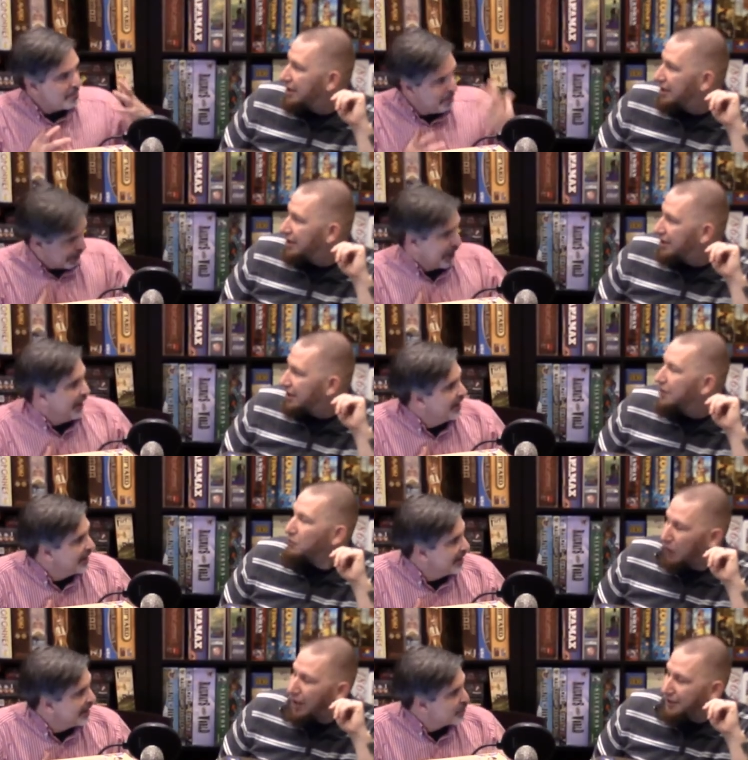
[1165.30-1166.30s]
Speaker 1: money,
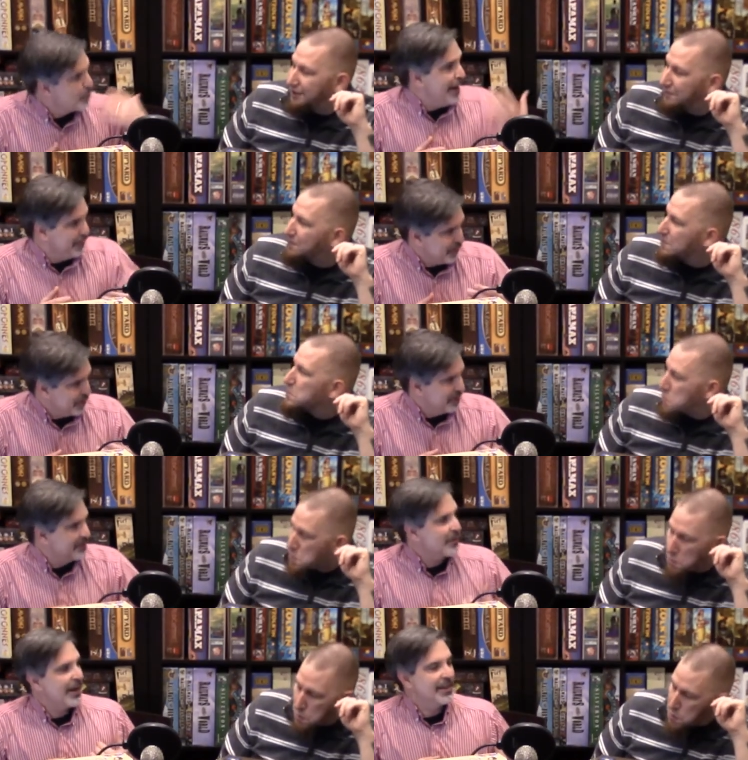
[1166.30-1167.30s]
right? Revenue,
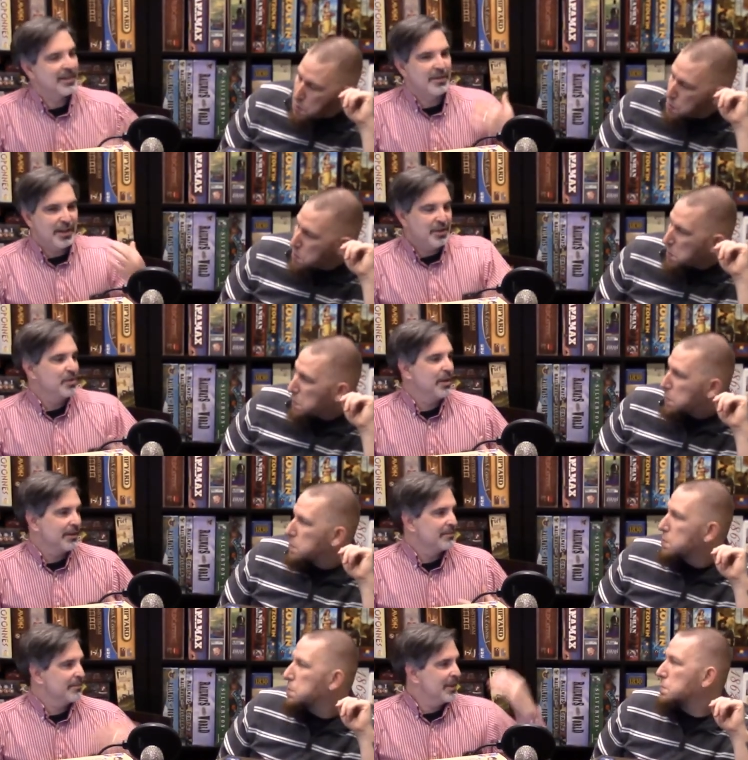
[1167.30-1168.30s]
right? So that you
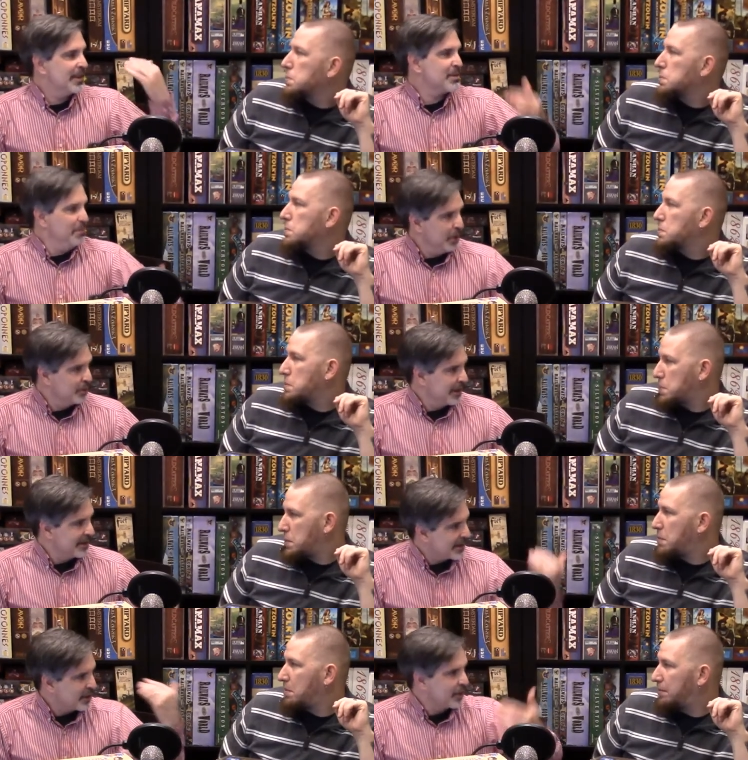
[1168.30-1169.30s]
can get some
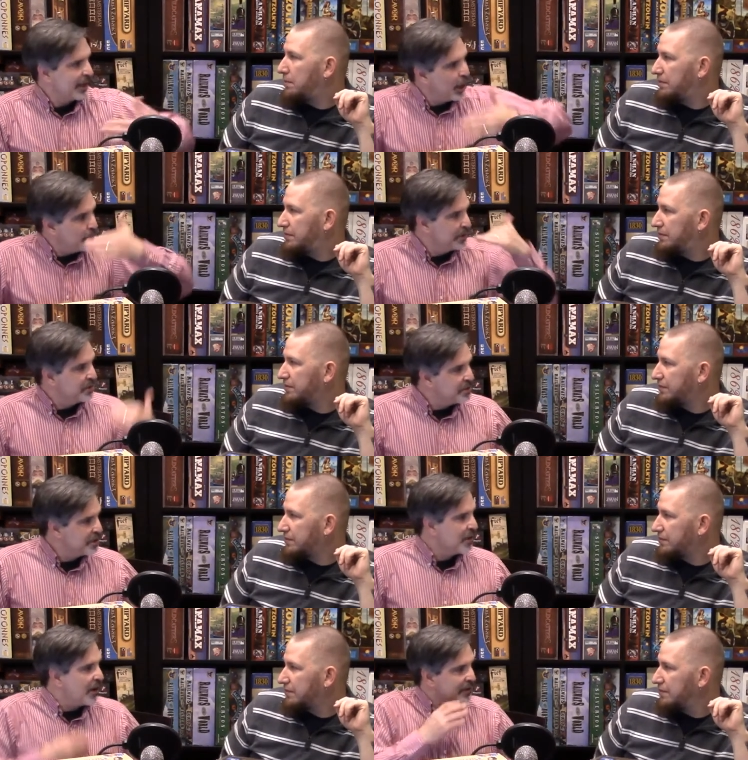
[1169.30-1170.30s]
buildings that are going to help you
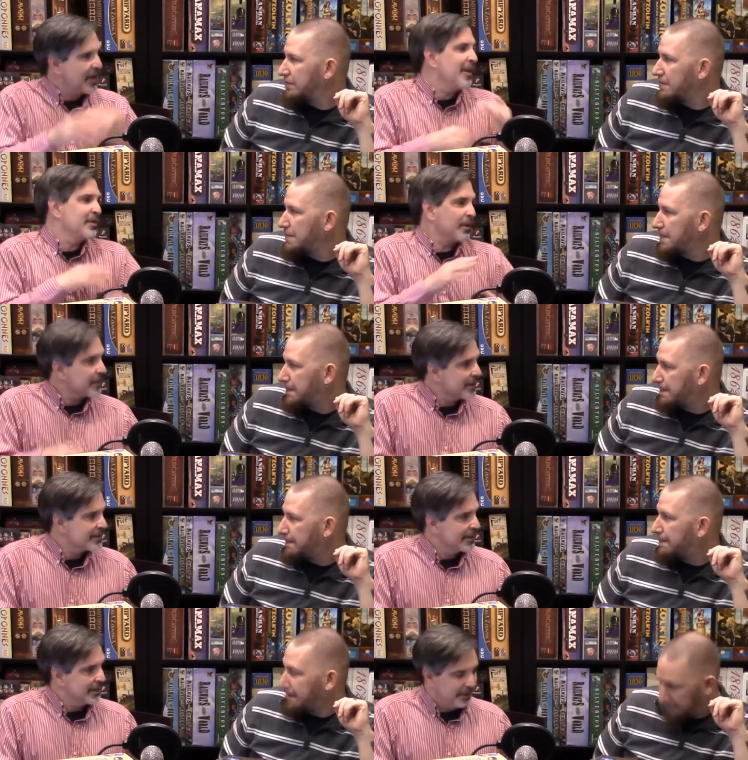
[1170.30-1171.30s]
do all the other
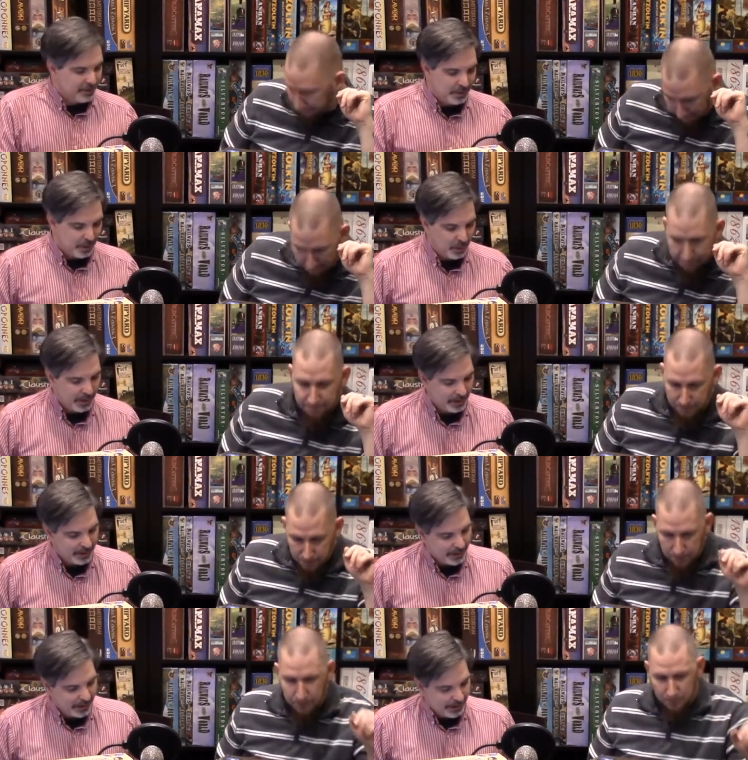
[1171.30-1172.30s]
things that you need to do,
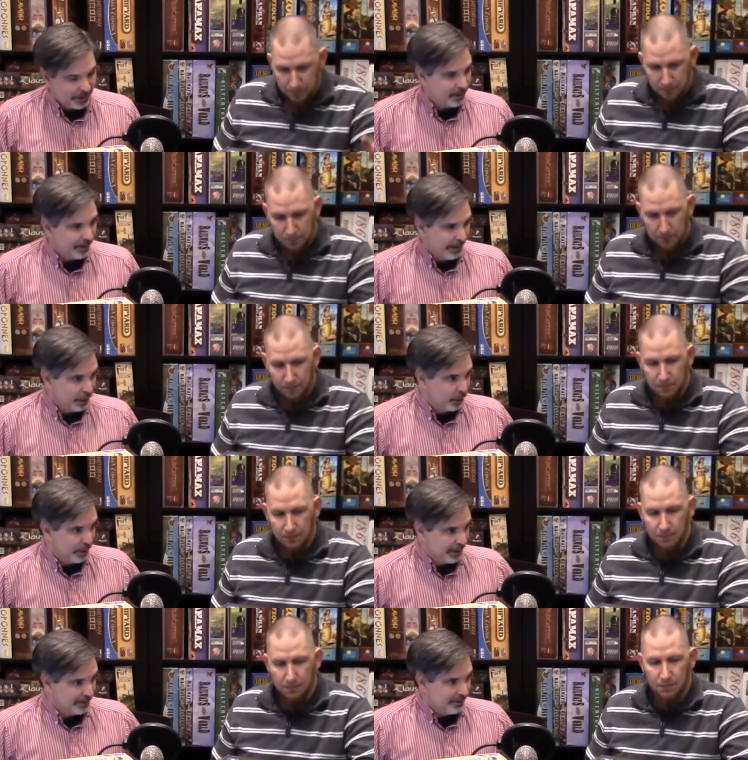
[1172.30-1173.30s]
mm-hmm. in,
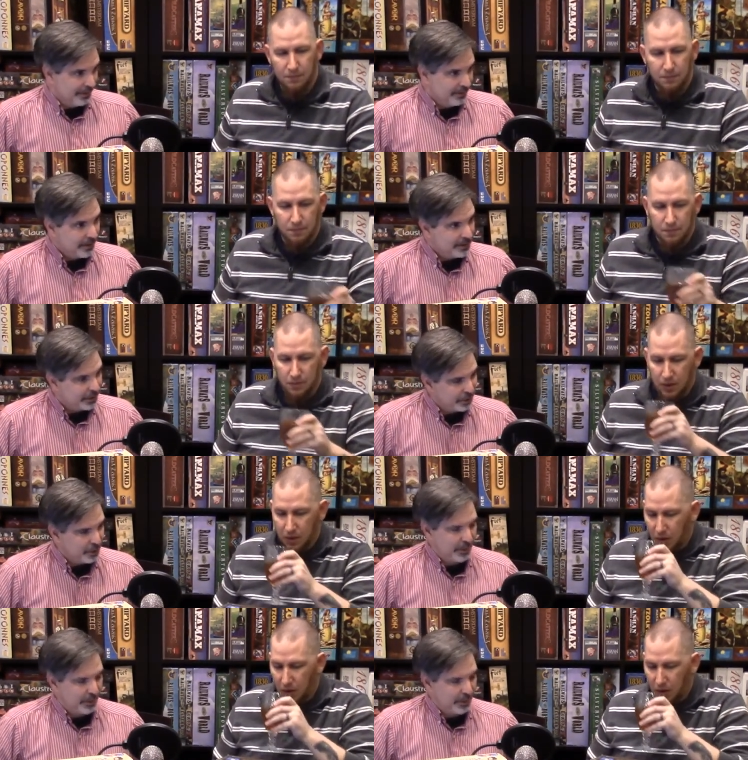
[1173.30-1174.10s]
including continue to